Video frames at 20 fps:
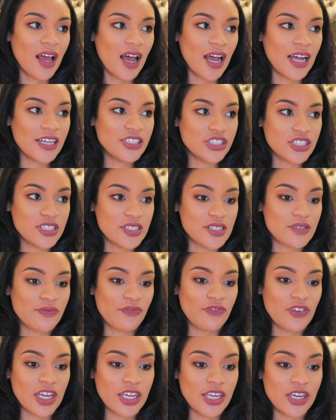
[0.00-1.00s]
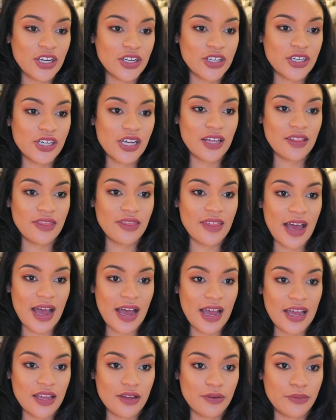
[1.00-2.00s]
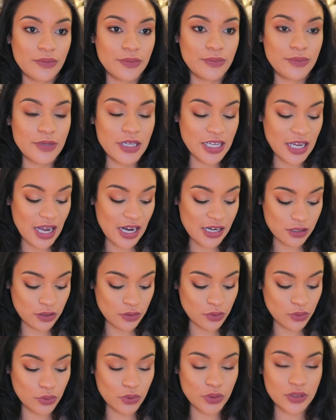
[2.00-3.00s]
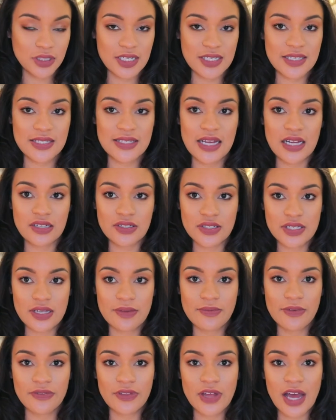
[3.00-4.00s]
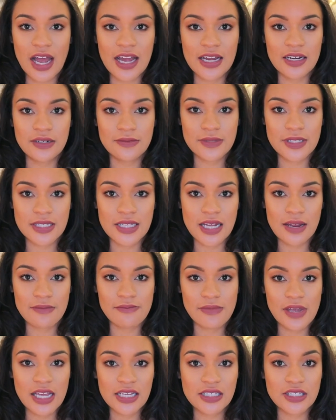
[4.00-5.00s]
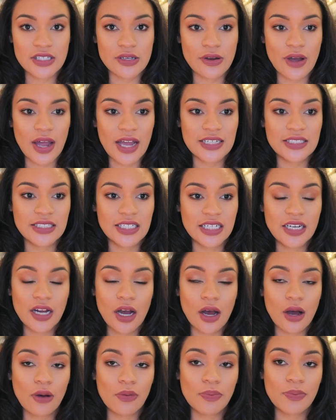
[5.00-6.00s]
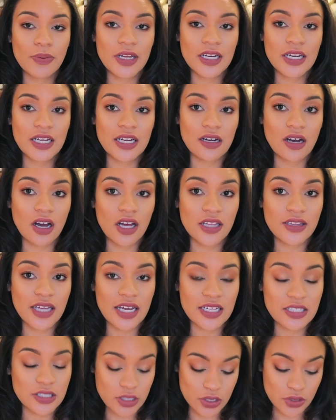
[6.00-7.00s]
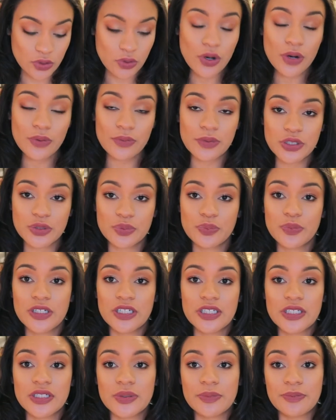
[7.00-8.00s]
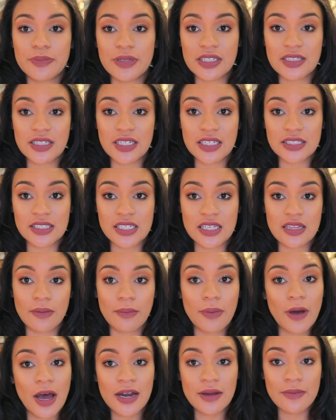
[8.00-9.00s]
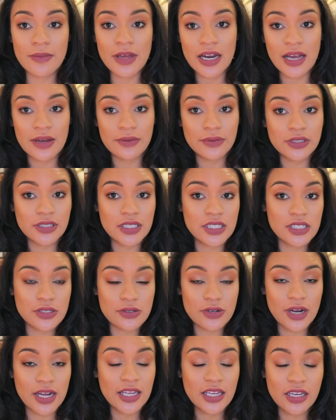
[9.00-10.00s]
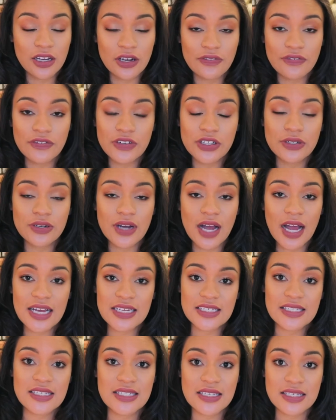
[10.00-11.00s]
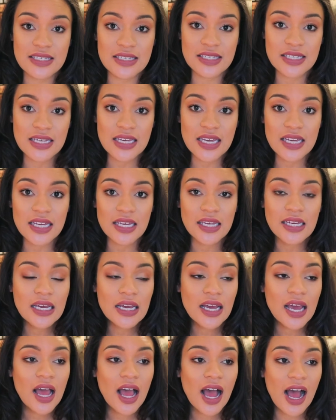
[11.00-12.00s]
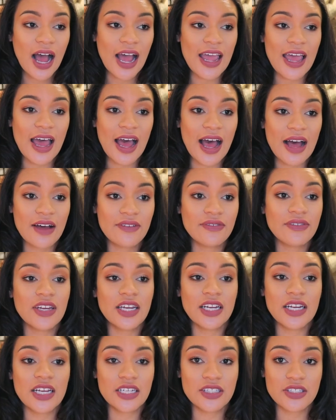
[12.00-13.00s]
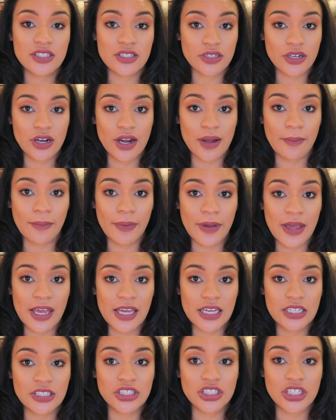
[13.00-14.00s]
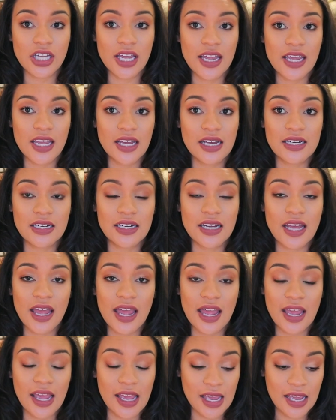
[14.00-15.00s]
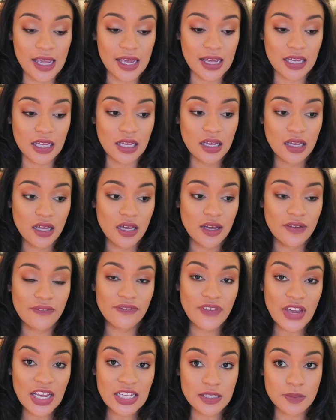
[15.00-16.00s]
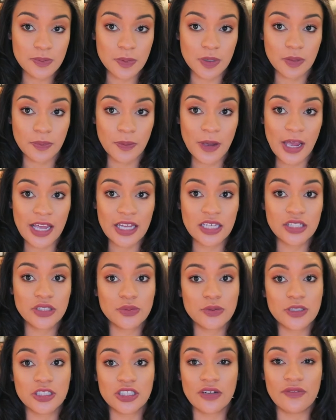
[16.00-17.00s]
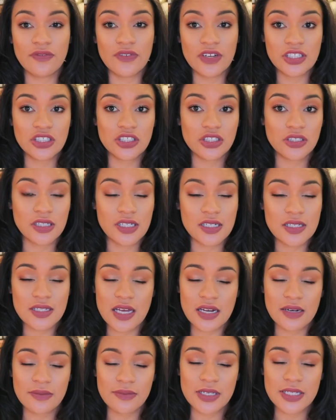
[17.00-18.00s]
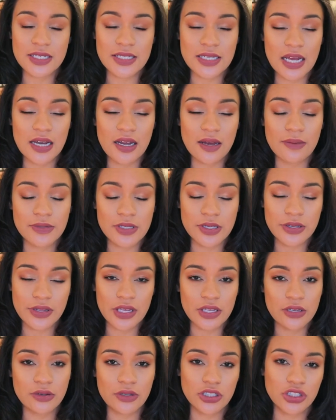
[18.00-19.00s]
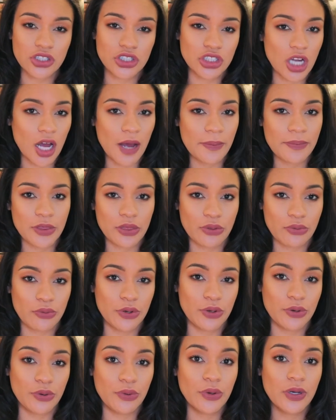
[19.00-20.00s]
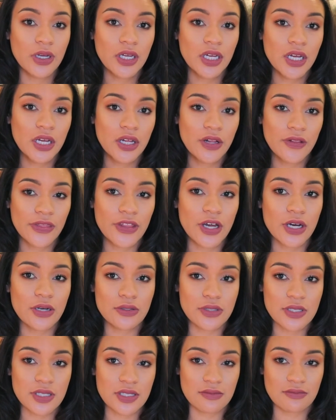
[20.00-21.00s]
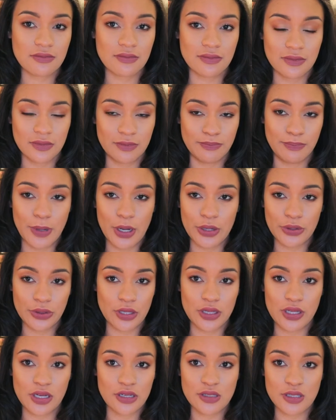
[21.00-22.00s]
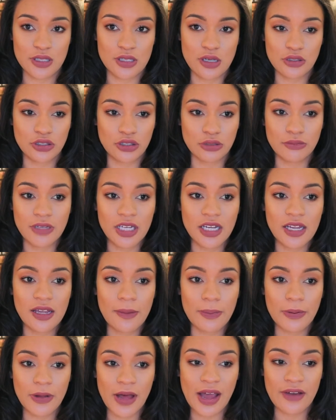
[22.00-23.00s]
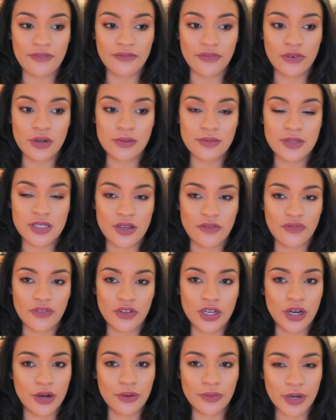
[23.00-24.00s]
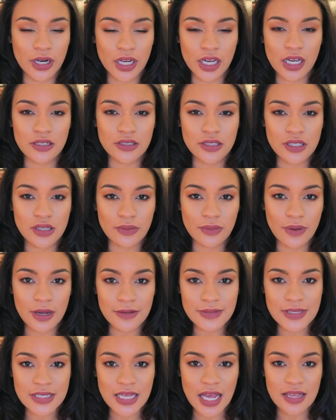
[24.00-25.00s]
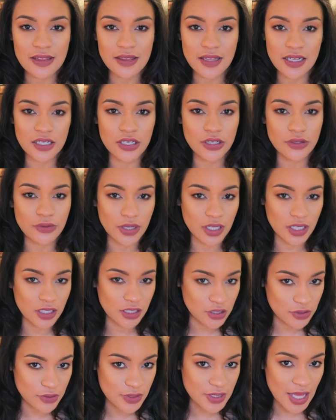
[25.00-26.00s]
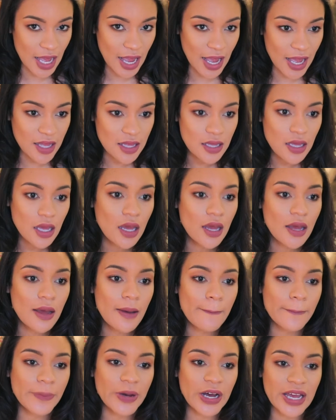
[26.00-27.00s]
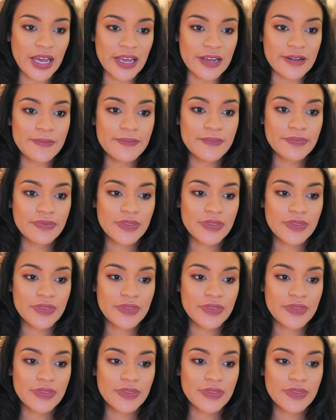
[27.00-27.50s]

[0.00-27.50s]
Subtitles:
I just figured that it would be kind of cool to sell some of the items that I made. So I did open an online store, which will be linked in the bottom, and I will list right here for you guys to see it. I have an Instagram page and a Facebook page, which eventually is going to be set up so that you can shop through those, both of those social media platforms. So if you don't want to go to the website, then you can use that. But